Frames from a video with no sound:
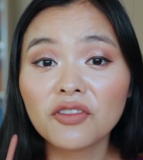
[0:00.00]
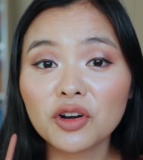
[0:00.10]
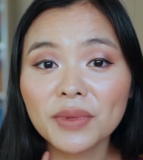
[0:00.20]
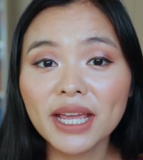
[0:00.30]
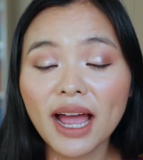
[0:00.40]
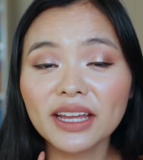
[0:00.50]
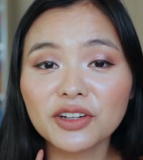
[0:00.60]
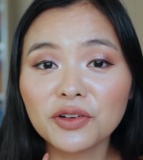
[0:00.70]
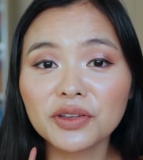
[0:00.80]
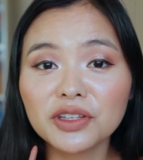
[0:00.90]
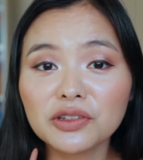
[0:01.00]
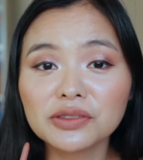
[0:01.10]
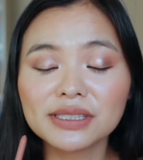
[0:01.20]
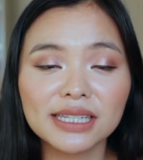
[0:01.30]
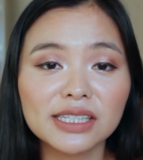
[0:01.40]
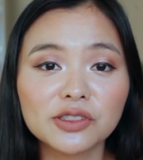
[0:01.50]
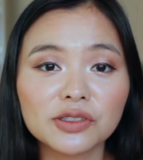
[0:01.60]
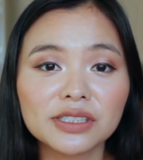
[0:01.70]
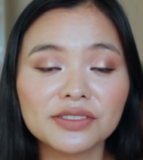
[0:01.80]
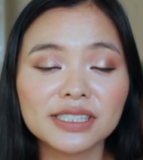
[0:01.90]
For me, I don't use these
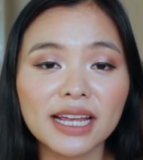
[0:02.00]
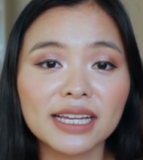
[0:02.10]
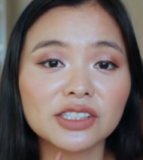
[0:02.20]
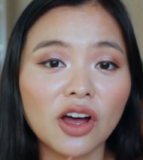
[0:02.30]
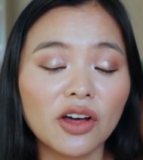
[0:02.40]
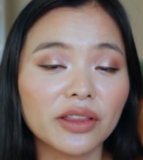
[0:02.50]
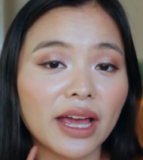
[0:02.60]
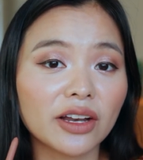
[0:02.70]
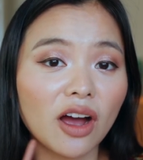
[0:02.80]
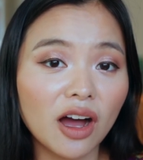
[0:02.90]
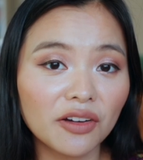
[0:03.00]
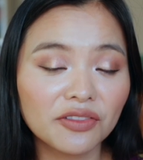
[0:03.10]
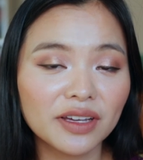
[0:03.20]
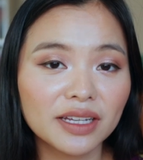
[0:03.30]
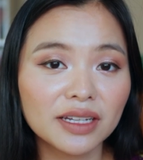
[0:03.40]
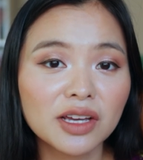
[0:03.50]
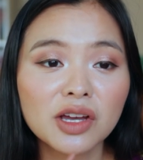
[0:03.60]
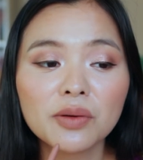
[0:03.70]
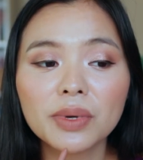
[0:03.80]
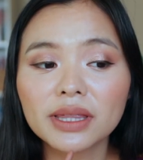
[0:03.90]
sorts of shades all that often,
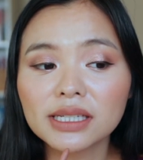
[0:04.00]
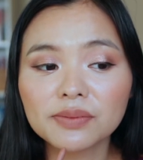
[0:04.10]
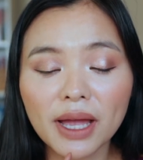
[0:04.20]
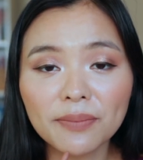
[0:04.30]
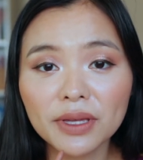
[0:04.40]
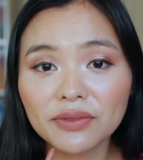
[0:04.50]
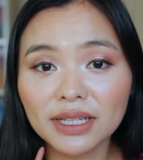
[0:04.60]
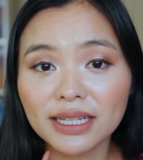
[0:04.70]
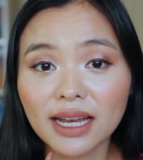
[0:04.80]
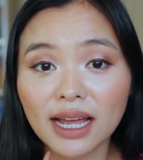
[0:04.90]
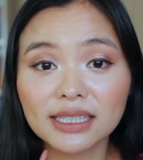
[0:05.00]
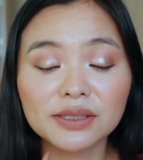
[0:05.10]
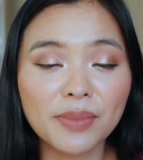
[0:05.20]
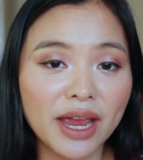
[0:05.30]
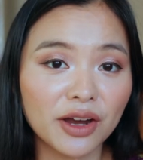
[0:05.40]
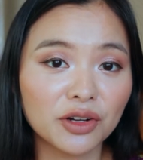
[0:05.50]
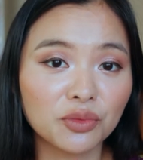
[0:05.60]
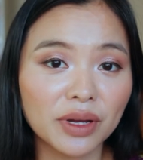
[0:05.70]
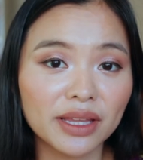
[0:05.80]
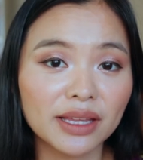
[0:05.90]
but this might be really nice paired
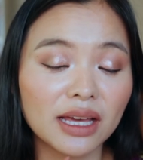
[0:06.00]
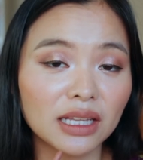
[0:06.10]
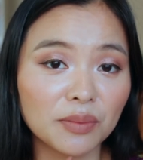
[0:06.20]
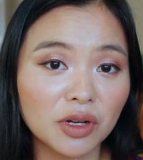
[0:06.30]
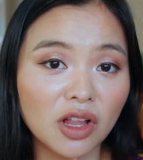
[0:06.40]
with a lip